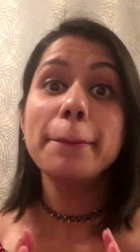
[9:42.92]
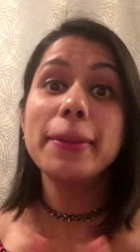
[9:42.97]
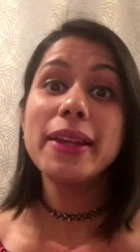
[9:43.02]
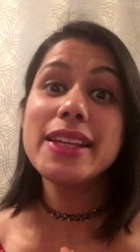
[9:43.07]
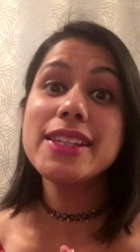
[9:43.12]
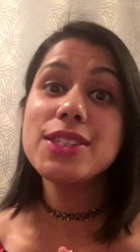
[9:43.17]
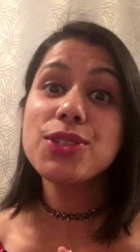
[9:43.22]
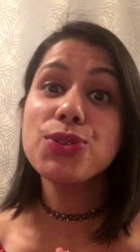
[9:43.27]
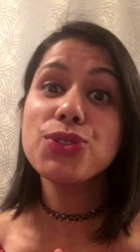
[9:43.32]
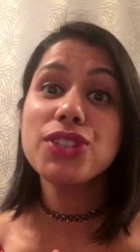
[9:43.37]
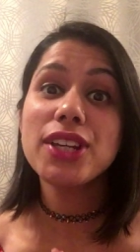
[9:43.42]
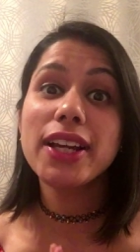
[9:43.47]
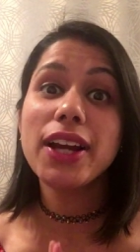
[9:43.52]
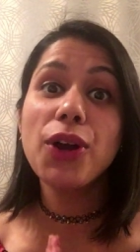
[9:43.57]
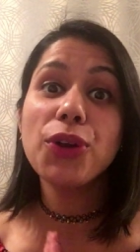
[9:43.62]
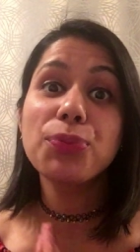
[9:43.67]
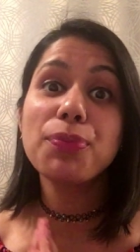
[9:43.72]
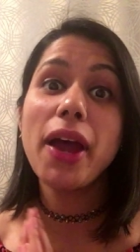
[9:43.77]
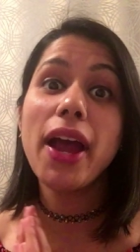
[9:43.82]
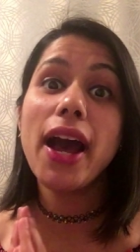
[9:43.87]
Please do check
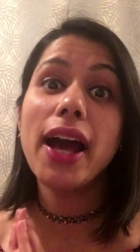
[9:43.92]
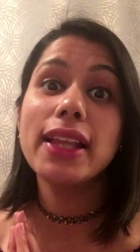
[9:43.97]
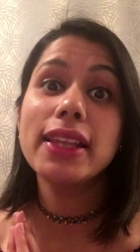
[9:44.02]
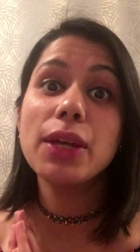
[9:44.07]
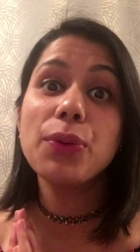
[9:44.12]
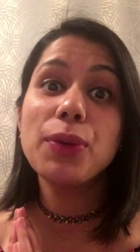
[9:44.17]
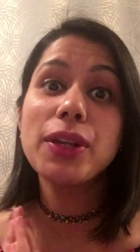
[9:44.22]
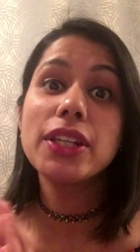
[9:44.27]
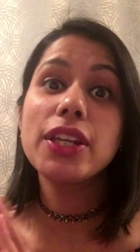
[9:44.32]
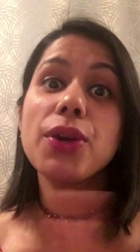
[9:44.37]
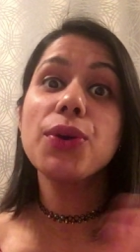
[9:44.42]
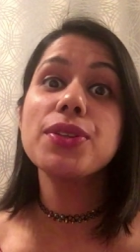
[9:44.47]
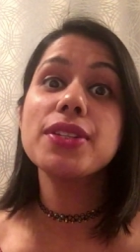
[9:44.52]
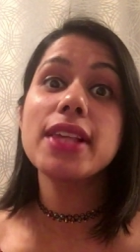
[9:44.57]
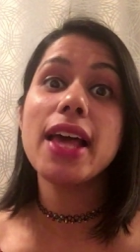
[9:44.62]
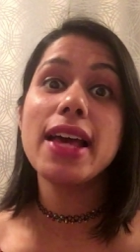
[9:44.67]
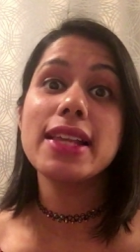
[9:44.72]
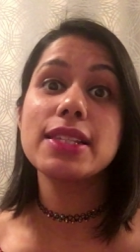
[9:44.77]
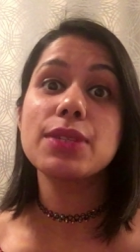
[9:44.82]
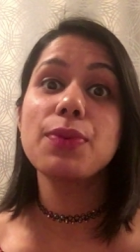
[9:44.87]
out my other
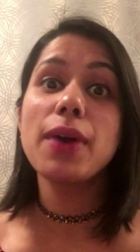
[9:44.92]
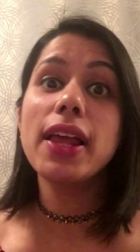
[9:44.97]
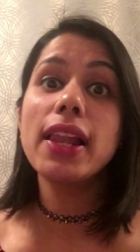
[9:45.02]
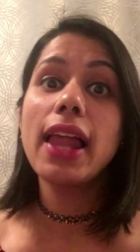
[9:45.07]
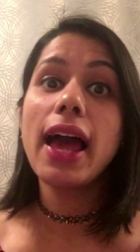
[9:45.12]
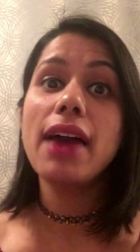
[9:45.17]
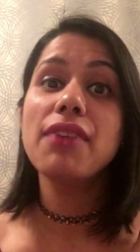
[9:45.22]
videos as well.